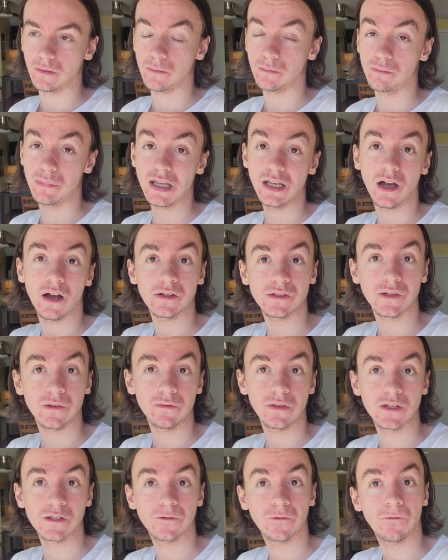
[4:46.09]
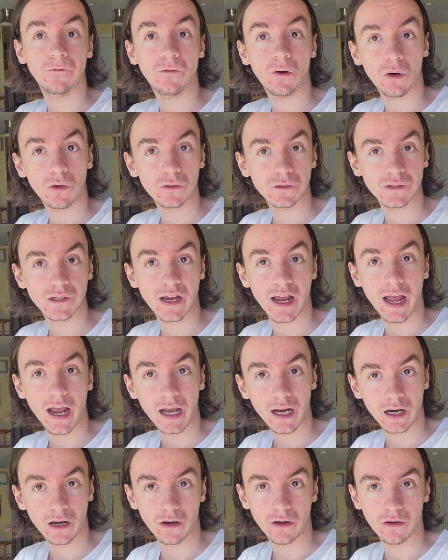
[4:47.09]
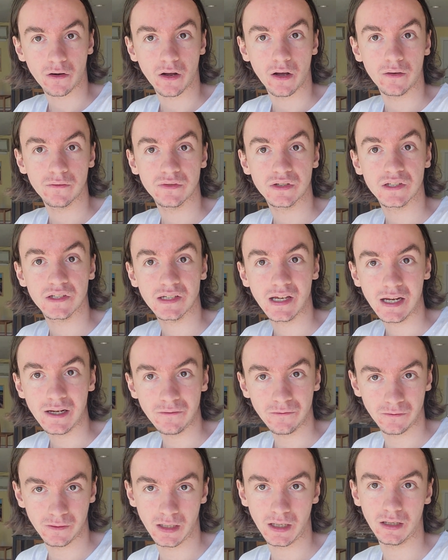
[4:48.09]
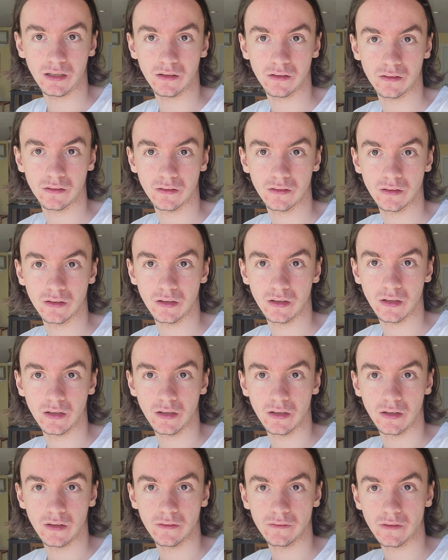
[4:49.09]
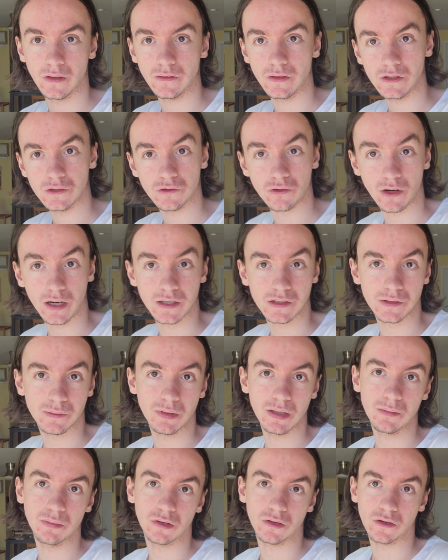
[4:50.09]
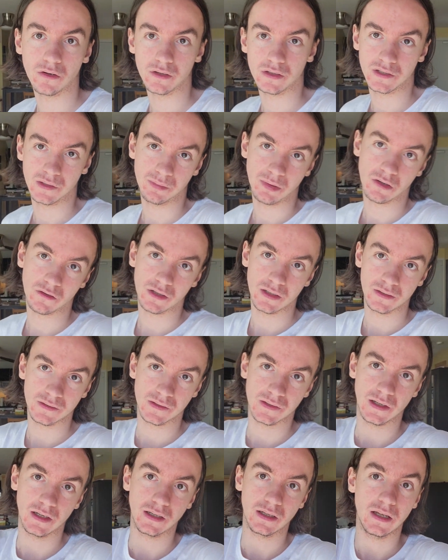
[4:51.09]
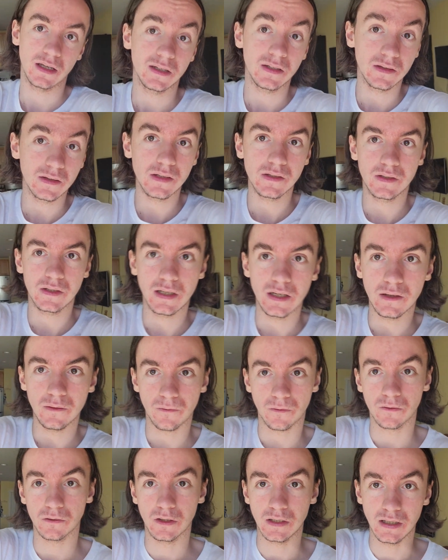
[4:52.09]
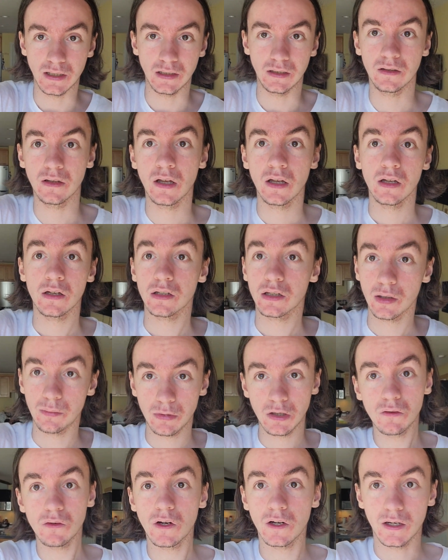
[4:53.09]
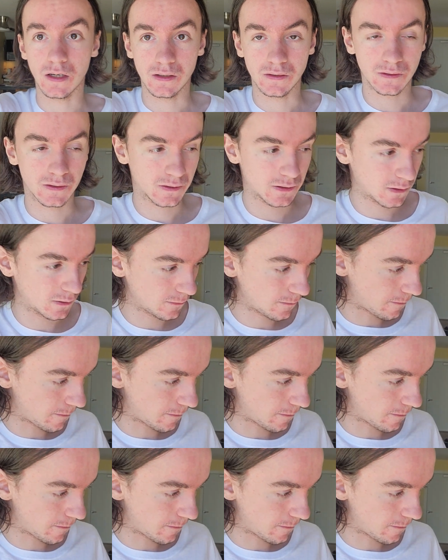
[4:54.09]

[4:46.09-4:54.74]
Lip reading: because of this false air of safety that these trans people are experiencing in these T for T communities,